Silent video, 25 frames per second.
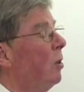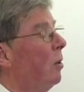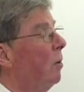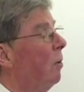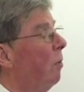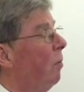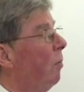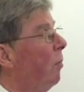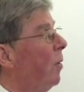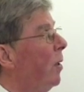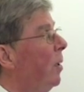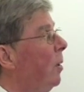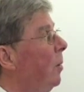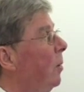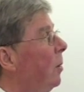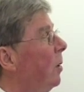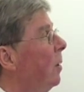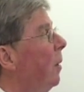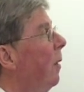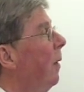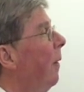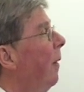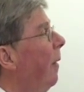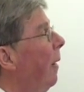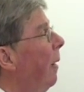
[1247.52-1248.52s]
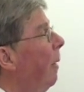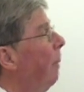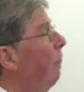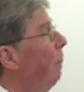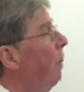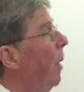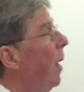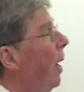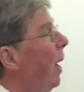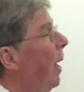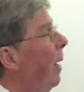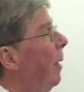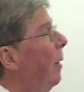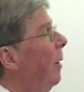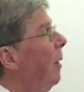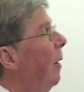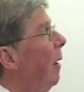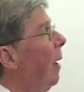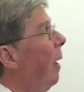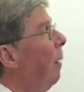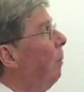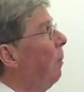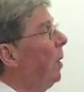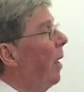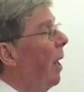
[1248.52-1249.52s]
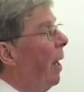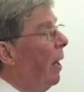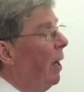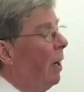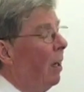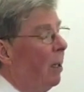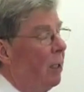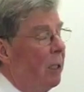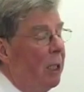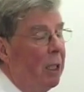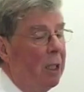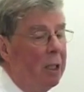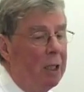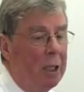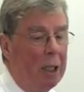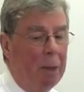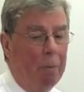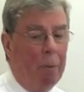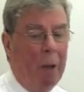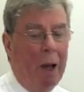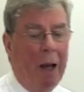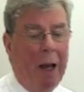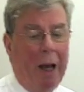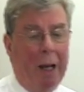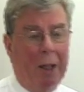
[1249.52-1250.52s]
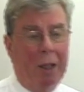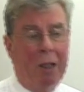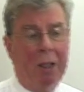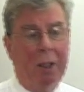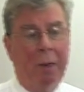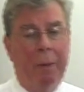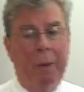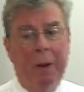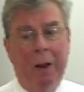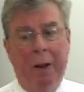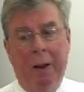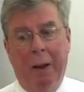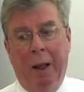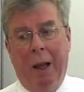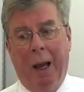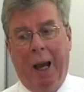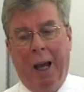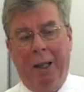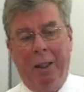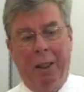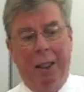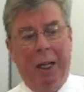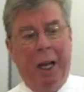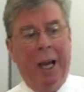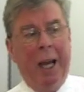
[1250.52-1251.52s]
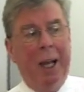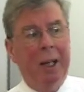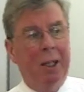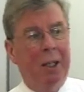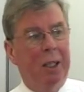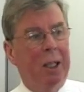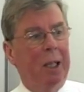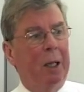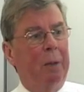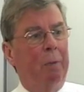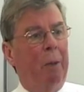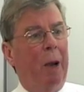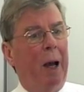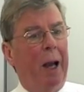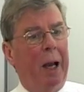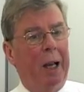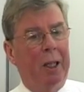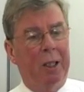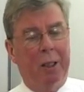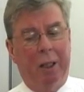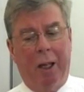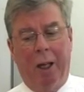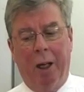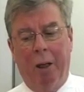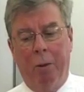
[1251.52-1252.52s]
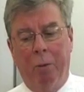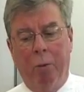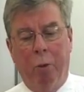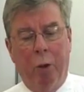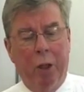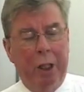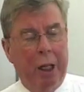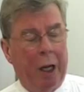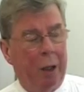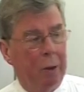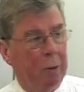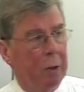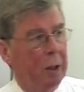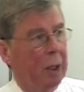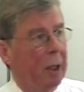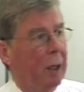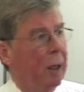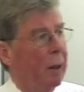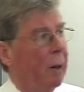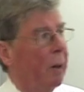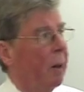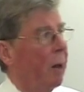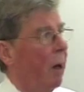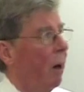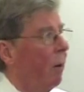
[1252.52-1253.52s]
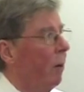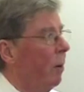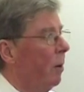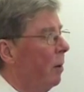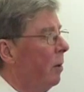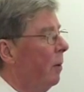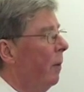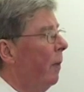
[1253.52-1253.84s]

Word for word: of field, by applying a DC bias and an AC bias to help read out the current